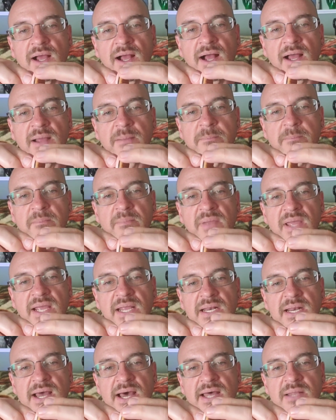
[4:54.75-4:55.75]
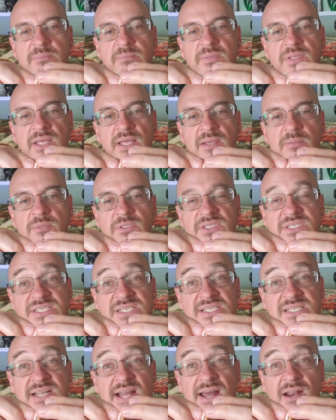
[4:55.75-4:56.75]
I may not be able, this
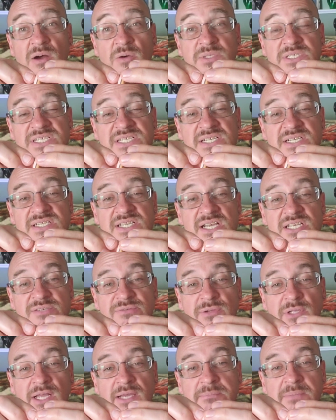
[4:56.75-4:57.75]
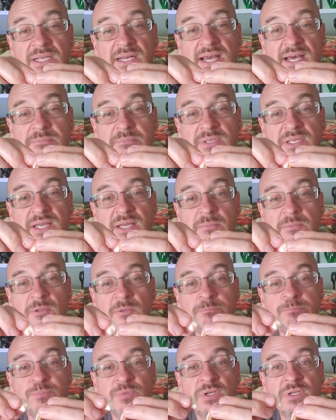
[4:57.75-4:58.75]
is not always successful, I may not be
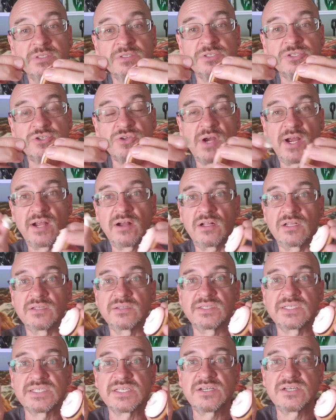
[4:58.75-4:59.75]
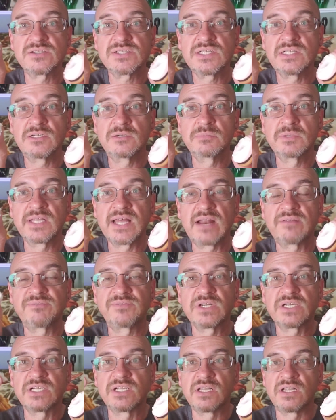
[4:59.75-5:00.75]
able to try all of these. Here's a little bit of that
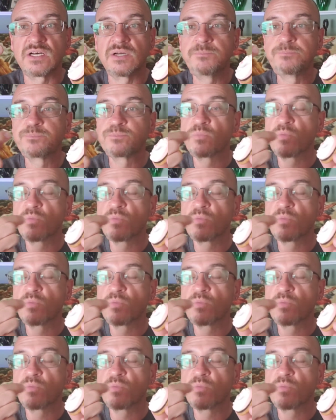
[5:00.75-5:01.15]
vanilla.